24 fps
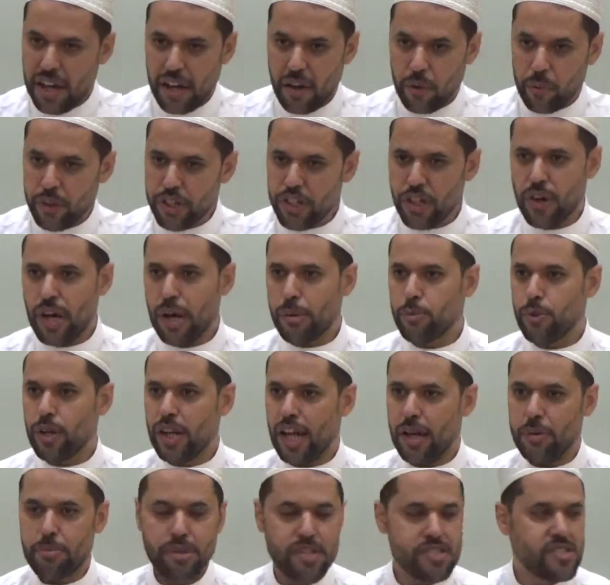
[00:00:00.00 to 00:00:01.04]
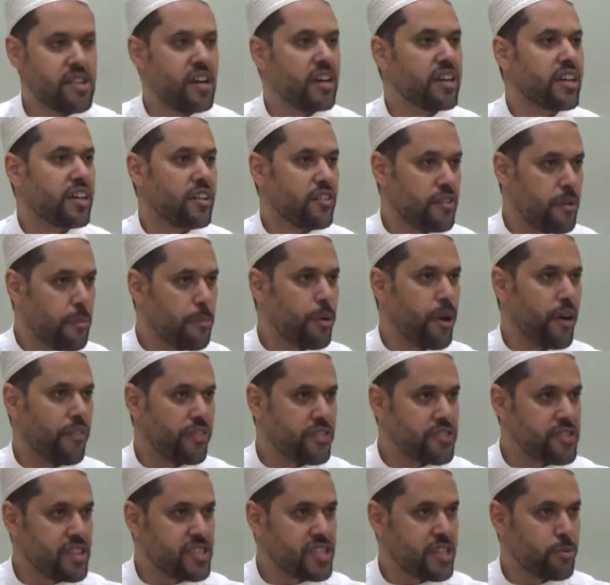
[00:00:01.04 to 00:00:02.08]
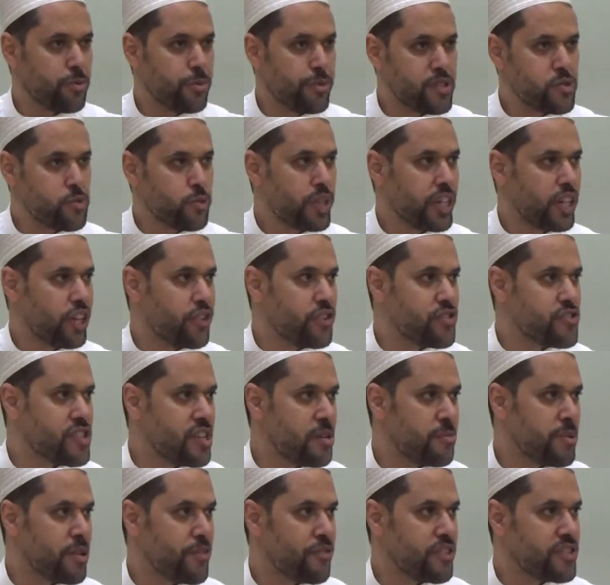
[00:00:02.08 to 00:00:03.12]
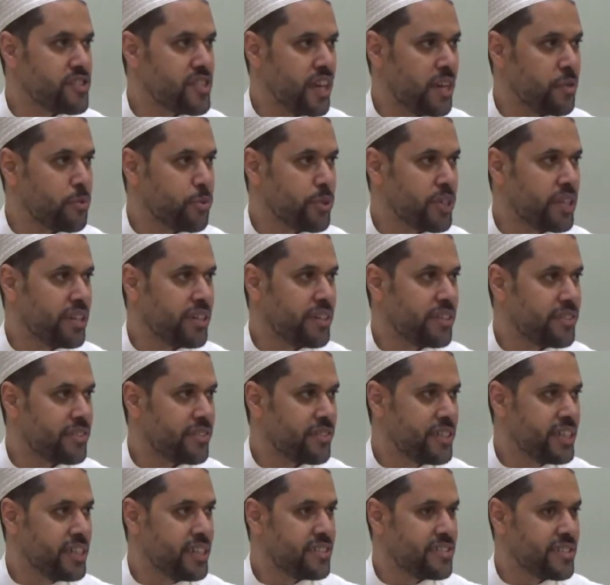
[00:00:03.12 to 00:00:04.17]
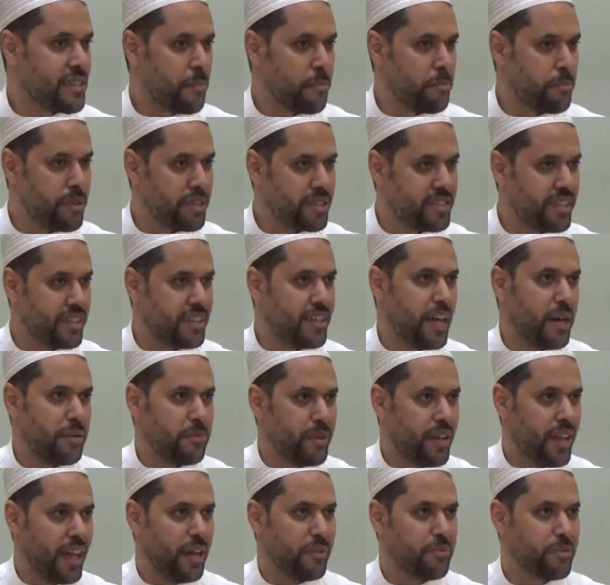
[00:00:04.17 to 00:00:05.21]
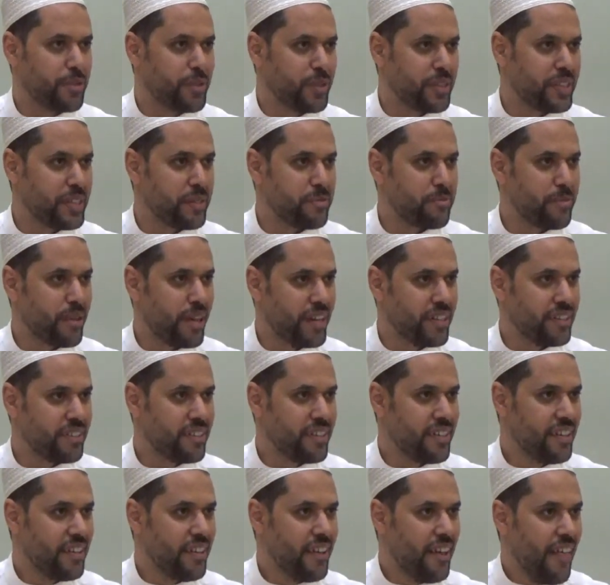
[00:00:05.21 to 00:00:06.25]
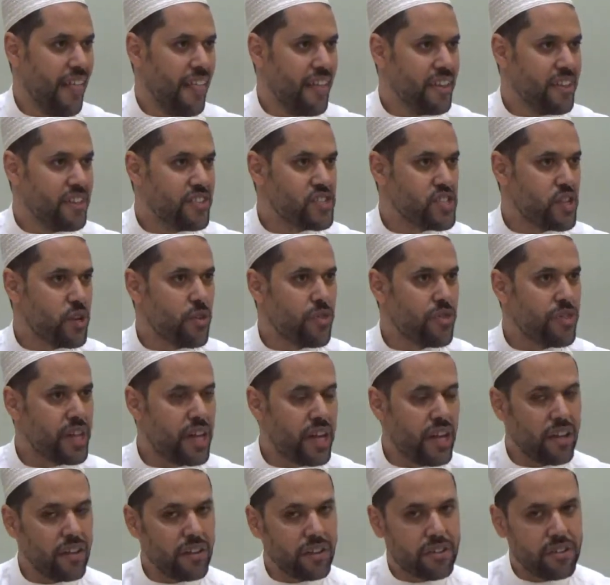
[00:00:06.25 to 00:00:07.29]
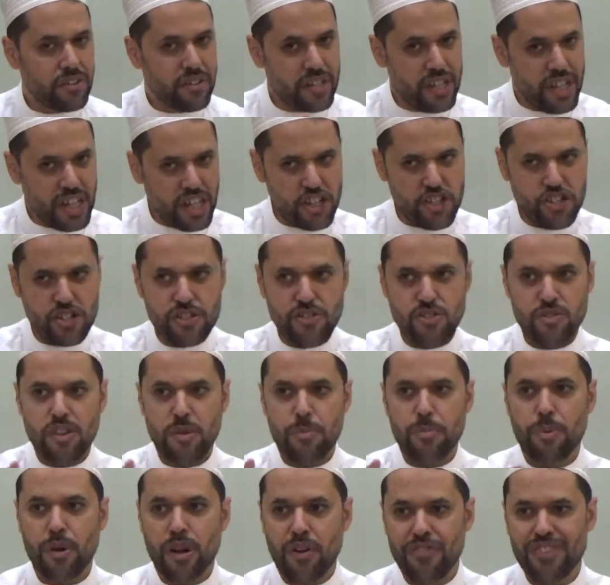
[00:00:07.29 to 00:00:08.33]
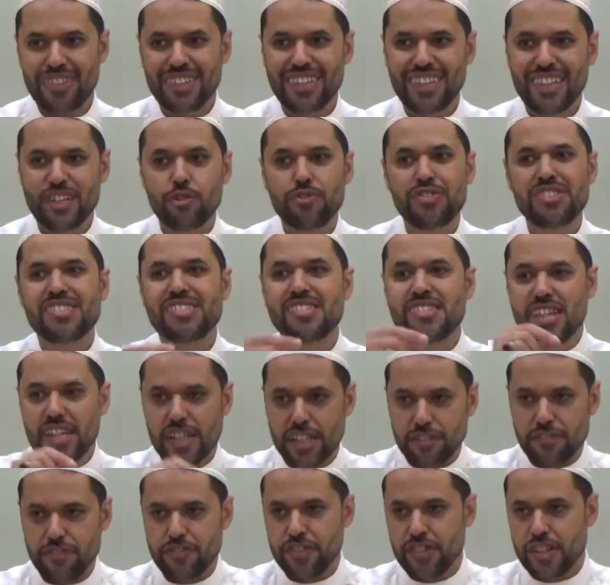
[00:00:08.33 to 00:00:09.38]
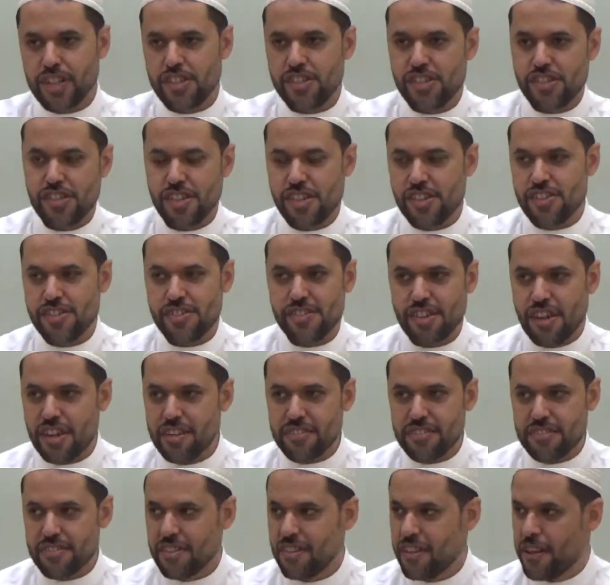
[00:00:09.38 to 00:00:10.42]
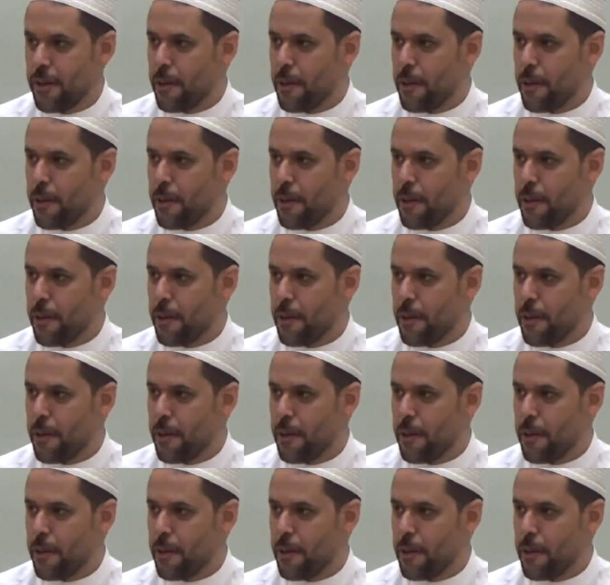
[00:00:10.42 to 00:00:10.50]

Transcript: We know Abu Lahab is the uncle of the Prophet, but we curse him every time we read Tabbat Yada Abi Lahab, right? So the connection to the Prophet in of itself is not